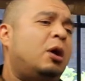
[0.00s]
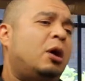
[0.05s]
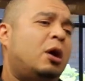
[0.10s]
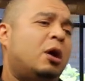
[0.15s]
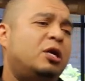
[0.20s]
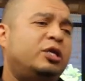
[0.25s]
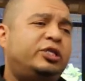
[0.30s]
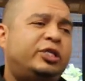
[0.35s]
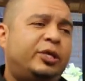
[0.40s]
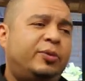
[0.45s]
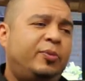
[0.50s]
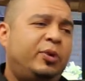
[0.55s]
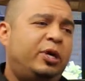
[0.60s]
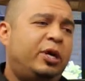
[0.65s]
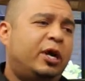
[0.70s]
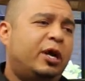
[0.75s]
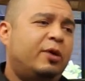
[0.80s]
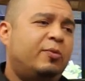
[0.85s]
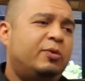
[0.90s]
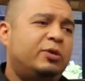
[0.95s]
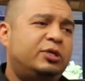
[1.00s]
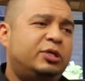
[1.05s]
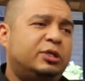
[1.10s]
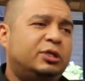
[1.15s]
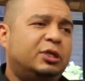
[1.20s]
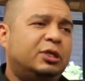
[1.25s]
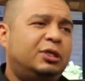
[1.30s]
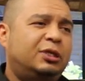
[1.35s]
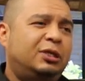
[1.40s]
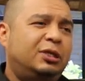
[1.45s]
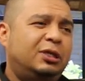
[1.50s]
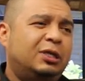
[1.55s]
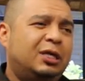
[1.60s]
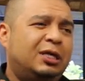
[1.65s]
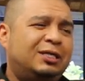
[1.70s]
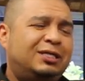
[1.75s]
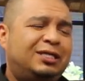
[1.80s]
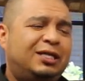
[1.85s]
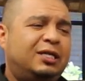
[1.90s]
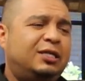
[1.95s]
Our Gemini, which is a
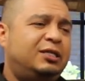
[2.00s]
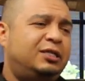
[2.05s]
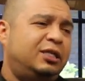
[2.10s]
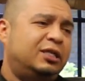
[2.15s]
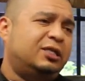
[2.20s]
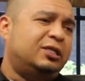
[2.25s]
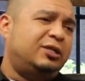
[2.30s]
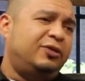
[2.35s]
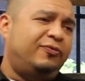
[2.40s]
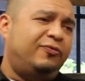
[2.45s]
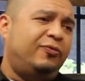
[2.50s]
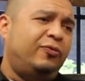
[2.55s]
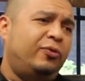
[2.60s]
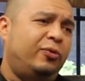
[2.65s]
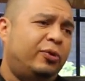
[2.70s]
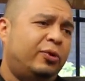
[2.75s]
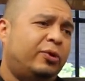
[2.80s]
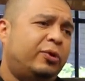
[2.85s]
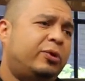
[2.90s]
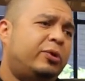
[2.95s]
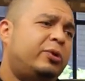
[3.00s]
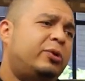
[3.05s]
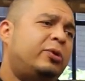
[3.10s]
1064,